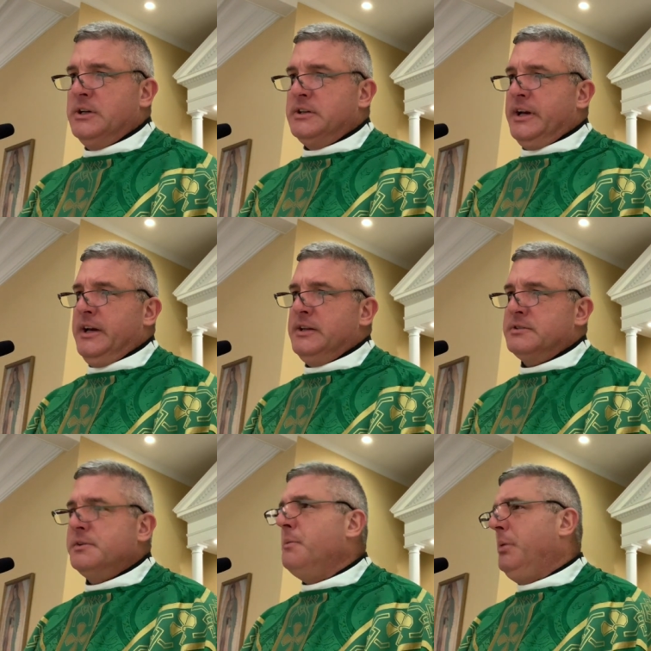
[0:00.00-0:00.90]
Okay,
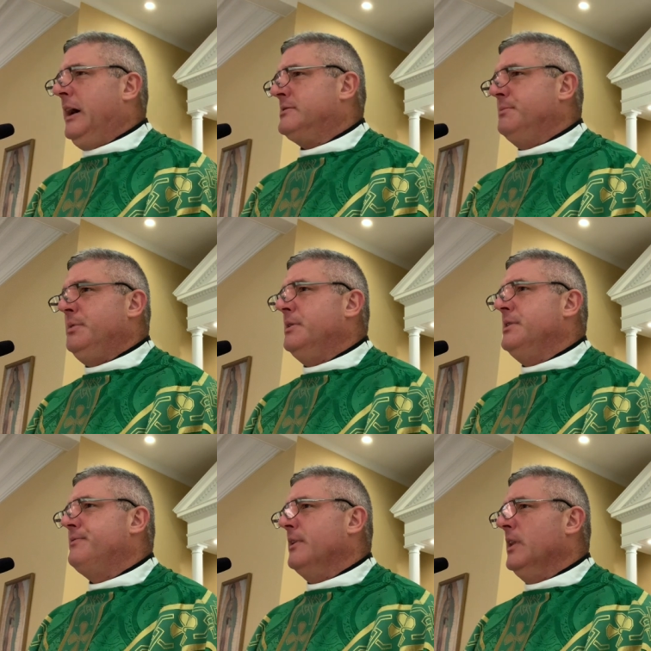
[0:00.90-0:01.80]
there's no
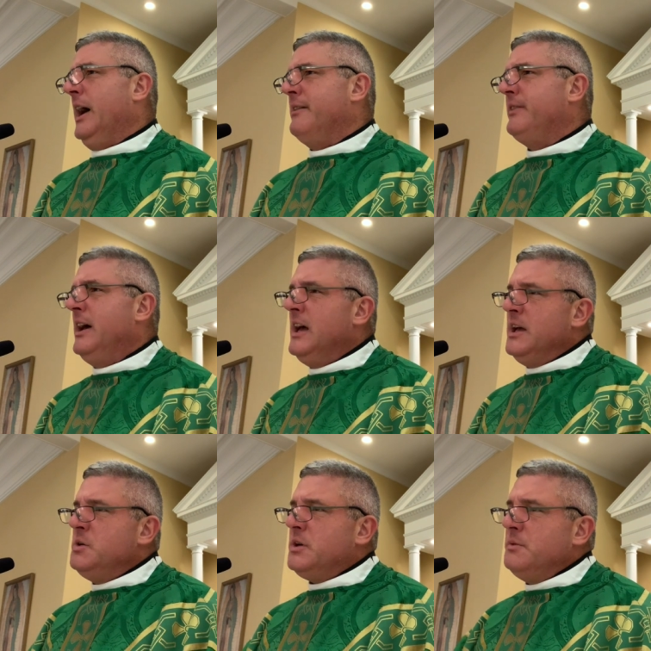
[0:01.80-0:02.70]
possibility for life.
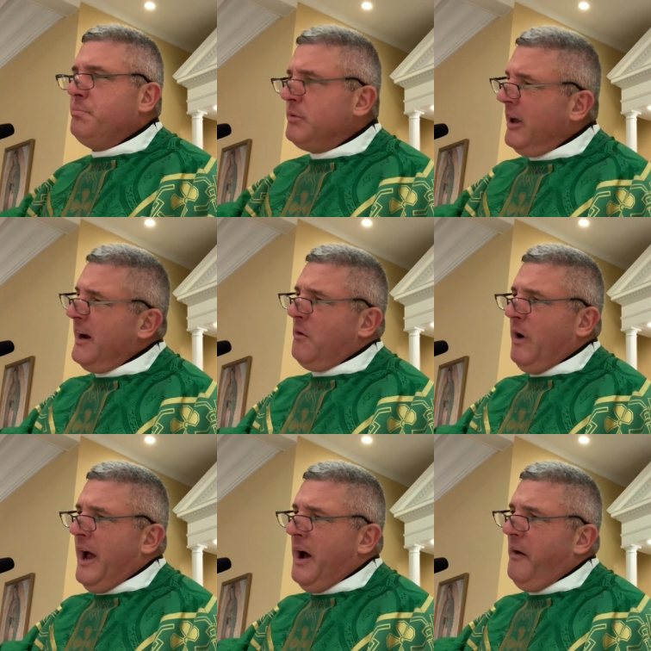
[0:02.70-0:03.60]
You can play
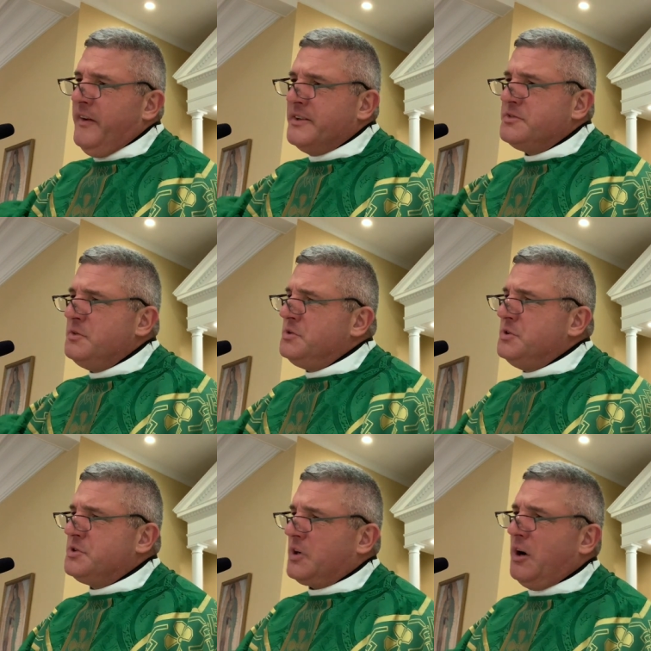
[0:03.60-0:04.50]
around as soon as
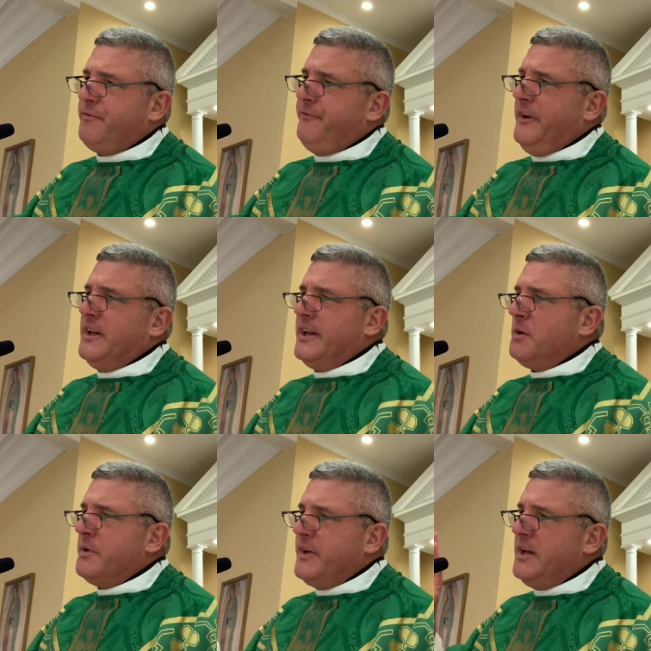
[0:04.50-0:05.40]
you start
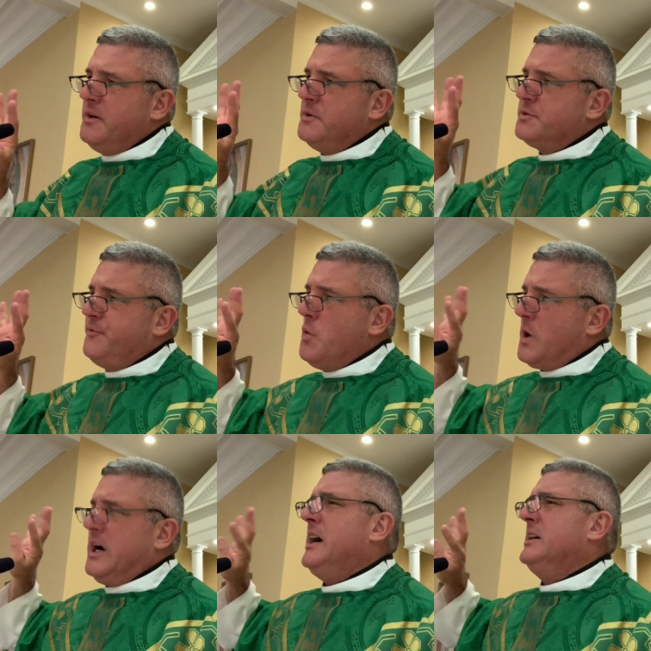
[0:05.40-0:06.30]
fiddling with any of those four
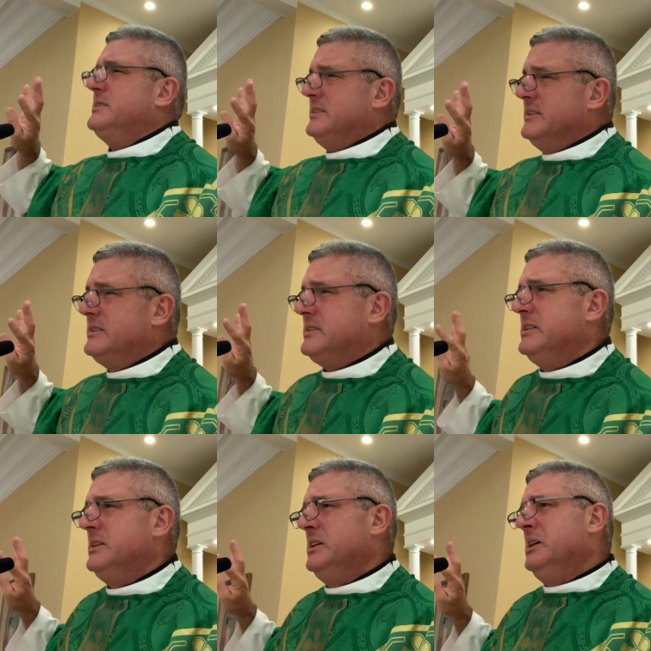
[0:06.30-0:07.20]
constants,
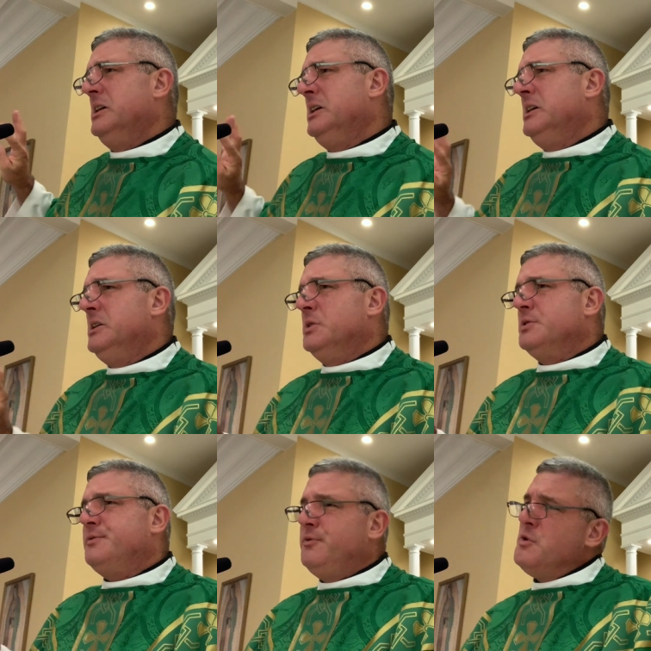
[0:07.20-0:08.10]

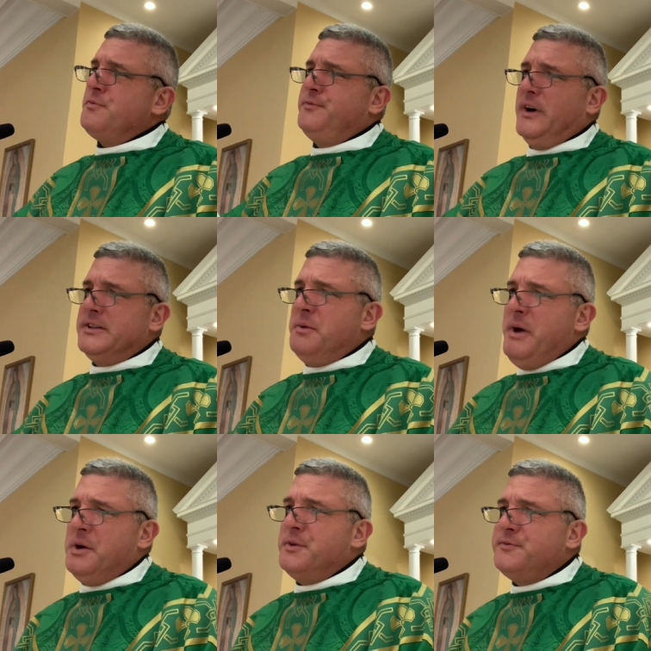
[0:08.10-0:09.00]
those four
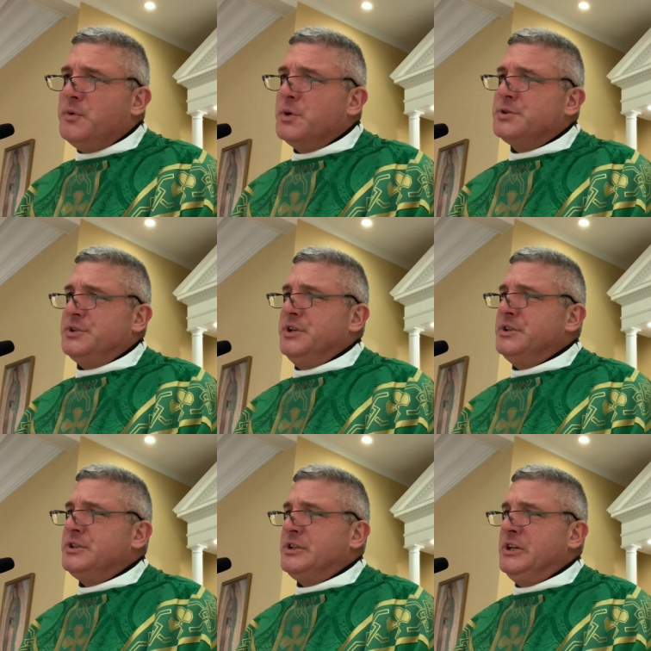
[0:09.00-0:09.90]
fundamental
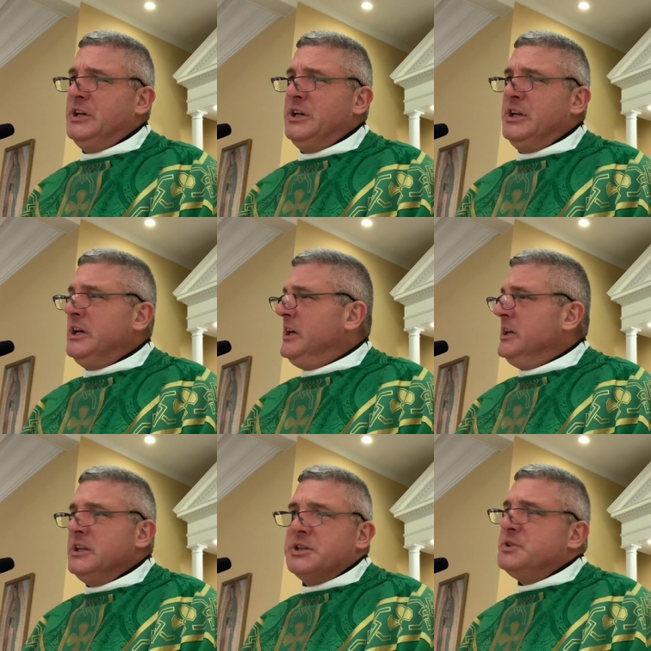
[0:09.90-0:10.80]
forces,
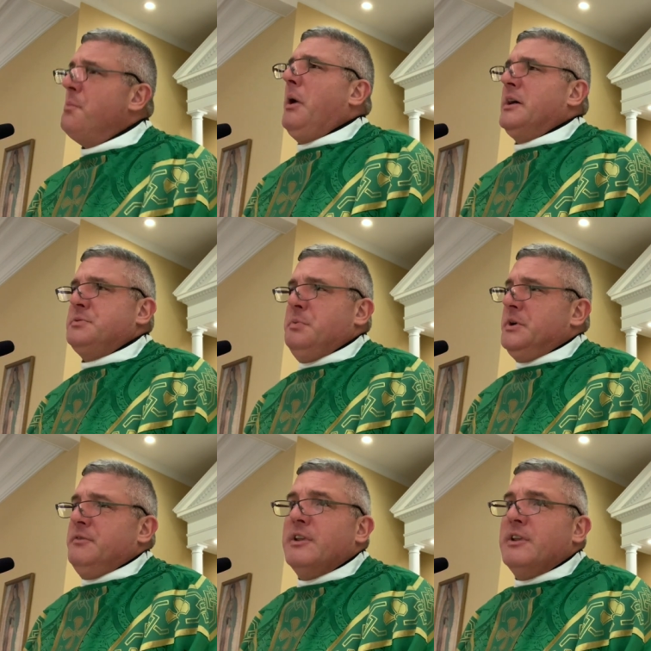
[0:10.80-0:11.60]
there's no possibility of